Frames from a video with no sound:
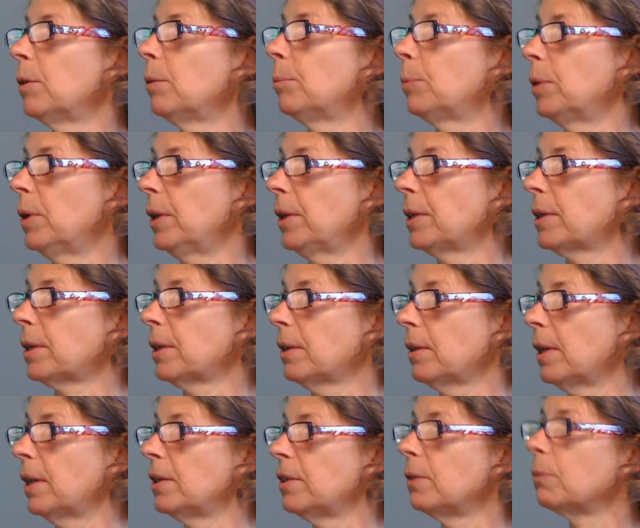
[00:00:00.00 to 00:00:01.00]
will put
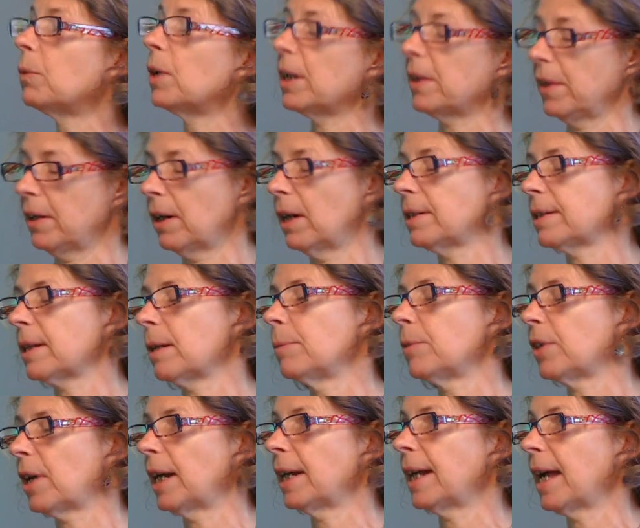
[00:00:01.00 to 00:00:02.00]
the, where there are some
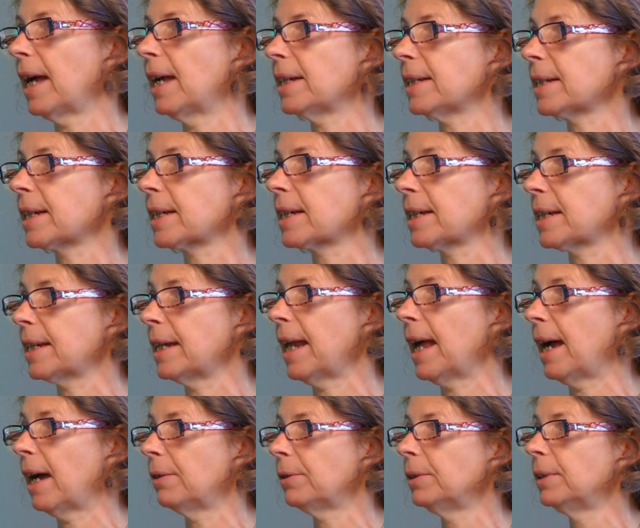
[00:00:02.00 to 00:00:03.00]
dry casks
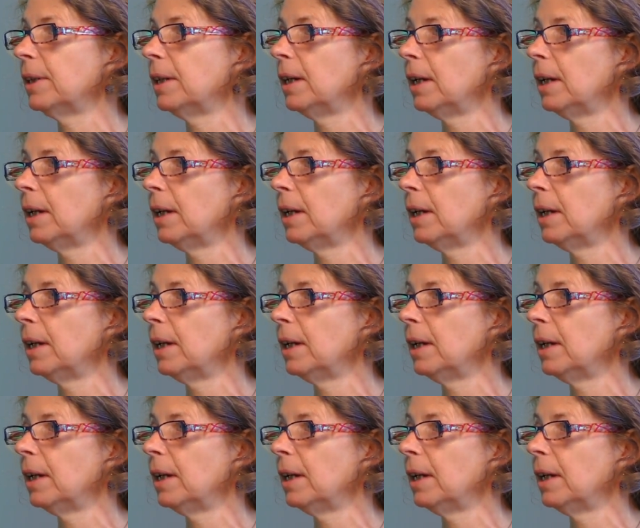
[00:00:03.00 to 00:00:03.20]
now.